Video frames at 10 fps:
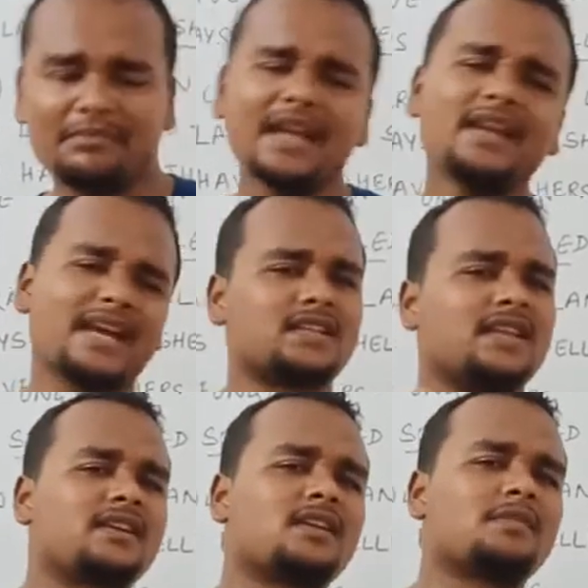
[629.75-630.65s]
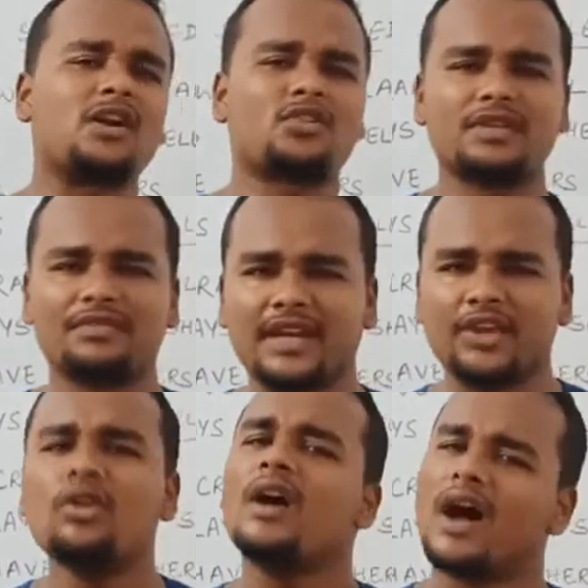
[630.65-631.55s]
In my later part of the
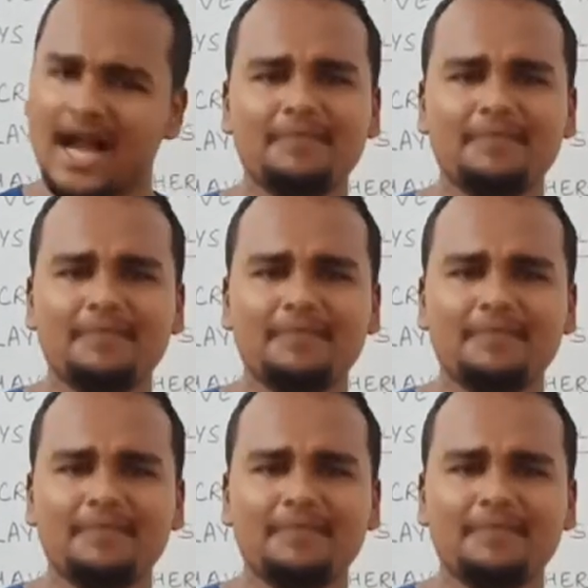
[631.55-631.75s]
video,